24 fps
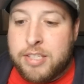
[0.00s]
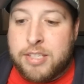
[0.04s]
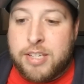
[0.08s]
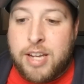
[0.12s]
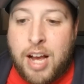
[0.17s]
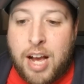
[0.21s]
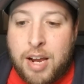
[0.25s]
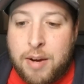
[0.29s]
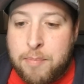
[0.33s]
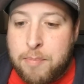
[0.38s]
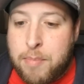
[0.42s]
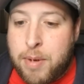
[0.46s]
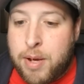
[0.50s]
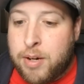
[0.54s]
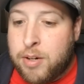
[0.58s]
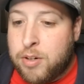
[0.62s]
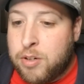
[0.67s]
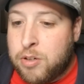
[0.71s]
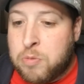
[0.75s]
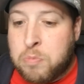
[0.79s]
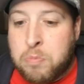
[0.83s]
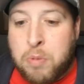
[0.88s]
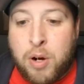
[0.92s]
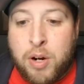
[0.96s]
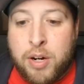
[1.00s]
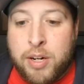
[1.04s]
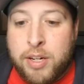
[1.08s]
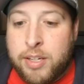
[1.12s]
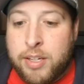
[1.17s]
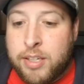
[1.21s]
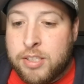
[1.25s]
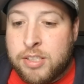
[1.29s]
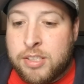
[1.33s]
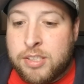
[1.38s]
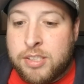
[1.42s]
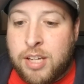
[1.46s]
gotten better. His putting
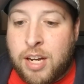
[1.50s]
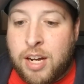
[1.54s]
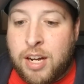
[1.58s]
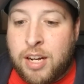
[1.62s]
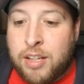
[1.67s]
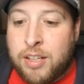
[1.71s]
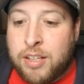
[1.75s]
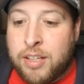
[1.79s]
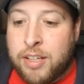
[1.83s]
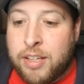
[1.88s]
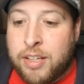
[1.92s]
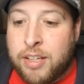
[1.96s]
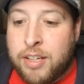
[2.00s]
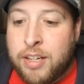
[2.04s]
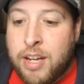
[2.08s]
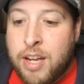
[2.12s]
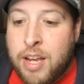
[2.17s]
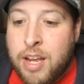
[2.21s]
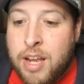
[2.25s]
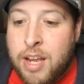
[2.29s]
is solid.